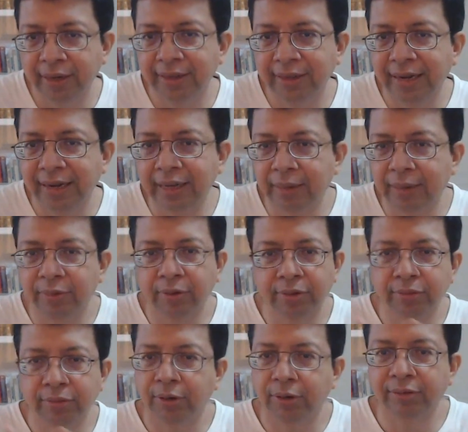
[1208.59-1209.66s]
At that time, it
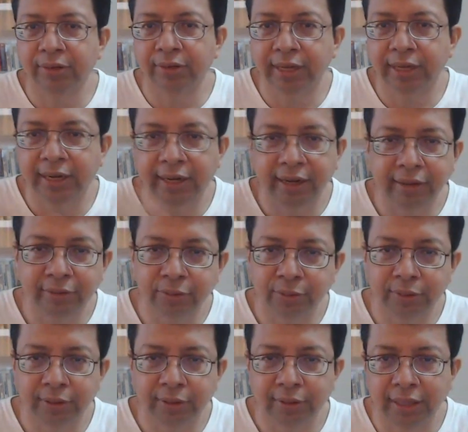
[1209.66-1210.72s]
was whatever, K10,
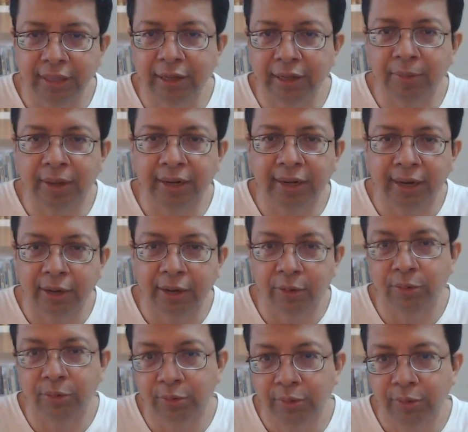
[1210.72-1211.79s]
so Ketan Parekh, I
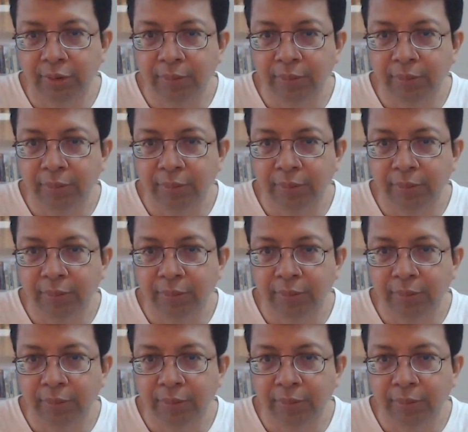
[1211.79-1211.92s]
don't know.